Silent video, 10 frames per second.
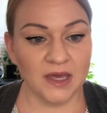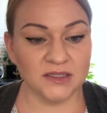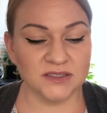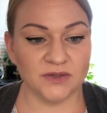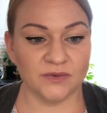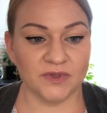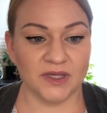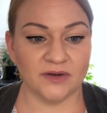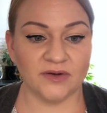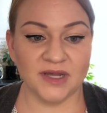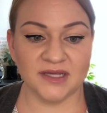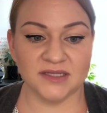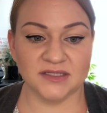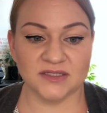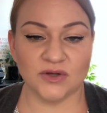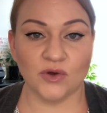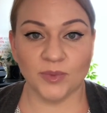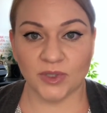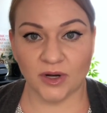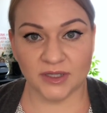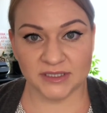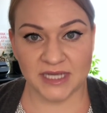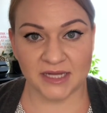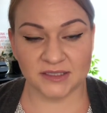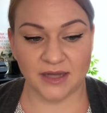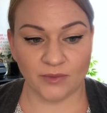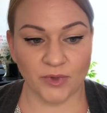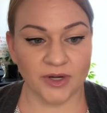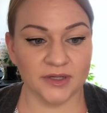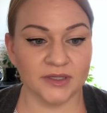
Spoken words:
So the internet is an open architect network.